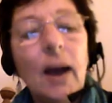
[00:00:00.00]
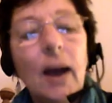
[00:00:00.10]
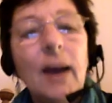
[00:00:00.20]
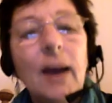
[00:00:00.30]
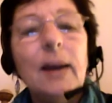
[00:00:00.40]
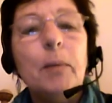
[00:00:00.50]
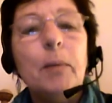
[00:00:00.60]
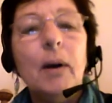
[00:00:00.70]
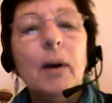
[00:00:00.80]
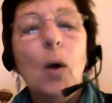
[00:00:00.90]
Hey
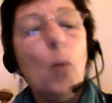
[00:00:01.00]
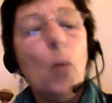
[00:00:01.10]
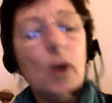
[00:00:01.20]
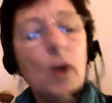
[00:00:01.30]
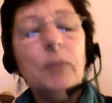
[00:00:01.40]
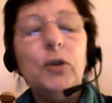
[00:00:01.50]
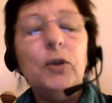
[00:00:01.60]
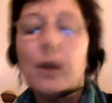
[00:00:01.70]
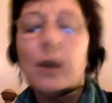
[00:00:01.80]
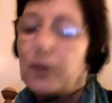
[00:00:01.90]
Libra, welcome to
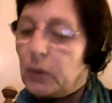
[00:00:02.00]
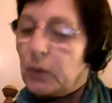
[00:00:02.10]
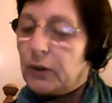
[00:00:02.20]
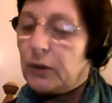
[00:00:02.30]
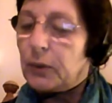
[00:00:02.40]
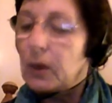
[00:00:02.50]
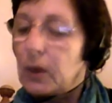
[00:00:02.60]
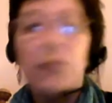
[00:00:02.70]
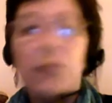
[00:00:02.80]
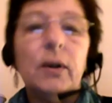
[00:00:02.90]
January
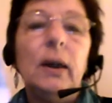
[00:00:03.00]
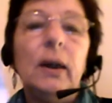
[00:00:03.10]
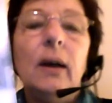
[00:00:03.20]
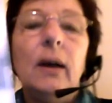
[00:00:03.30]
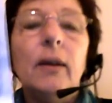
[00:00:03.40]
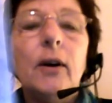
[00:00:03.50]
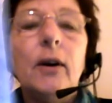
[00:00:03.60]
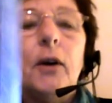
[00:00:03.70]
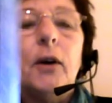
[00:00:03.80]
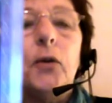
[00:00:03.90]
2012. The
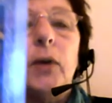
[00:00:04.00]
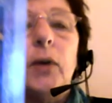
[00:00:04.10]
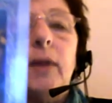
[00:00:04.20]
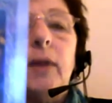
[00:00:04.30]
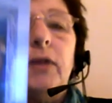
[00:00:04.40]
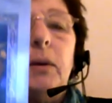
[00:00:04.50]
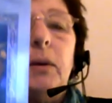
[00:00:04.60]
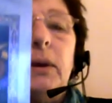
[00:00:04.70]
card drawn out for you